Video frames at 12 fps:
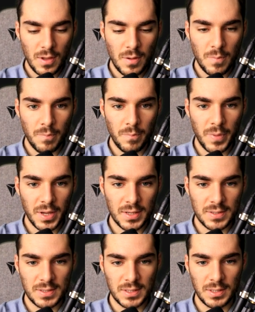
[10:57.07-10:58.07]

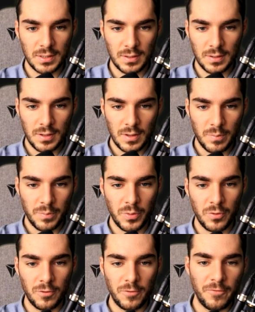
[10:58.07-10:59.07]
magazine.
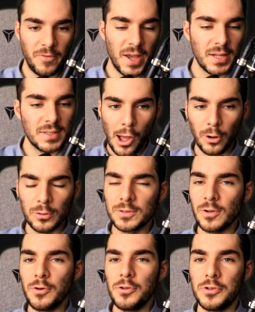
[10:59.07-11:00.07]
Perfect.
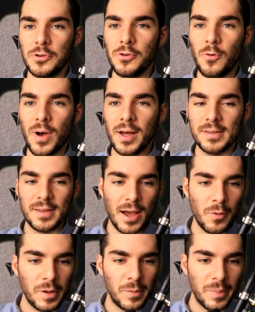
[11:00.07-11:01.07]
Also, you know what? I
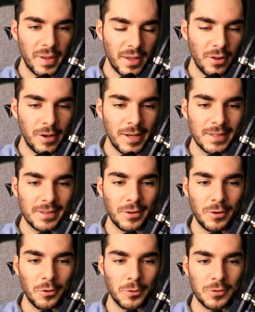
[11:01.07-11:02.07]
will play a
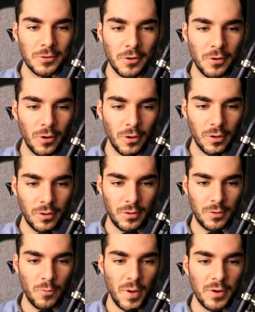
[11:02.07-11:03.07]
little audio
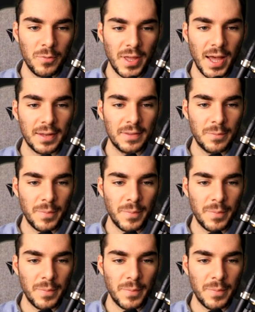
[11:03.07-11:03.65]
when we add the